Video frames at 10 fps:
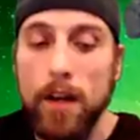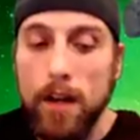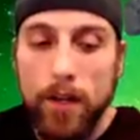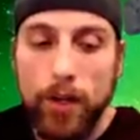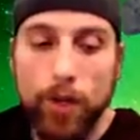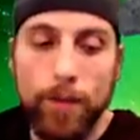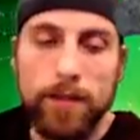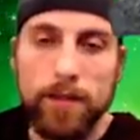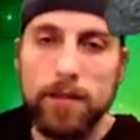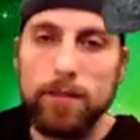
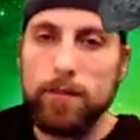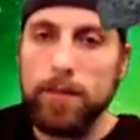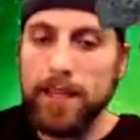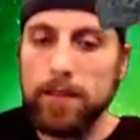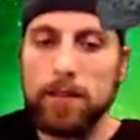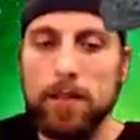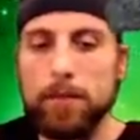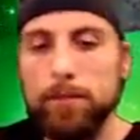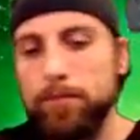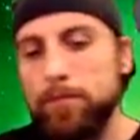humans easily
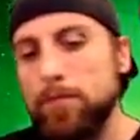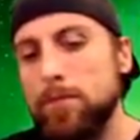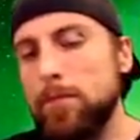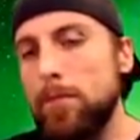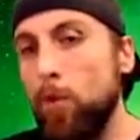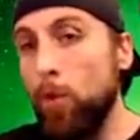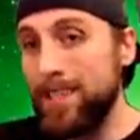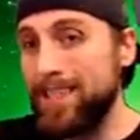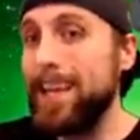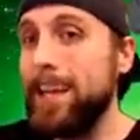
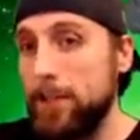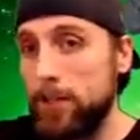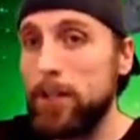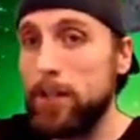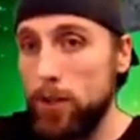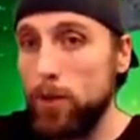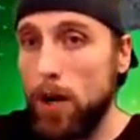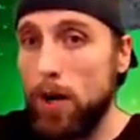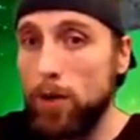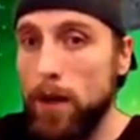once they enter into
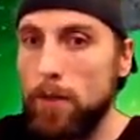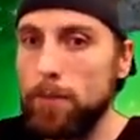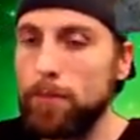our realm.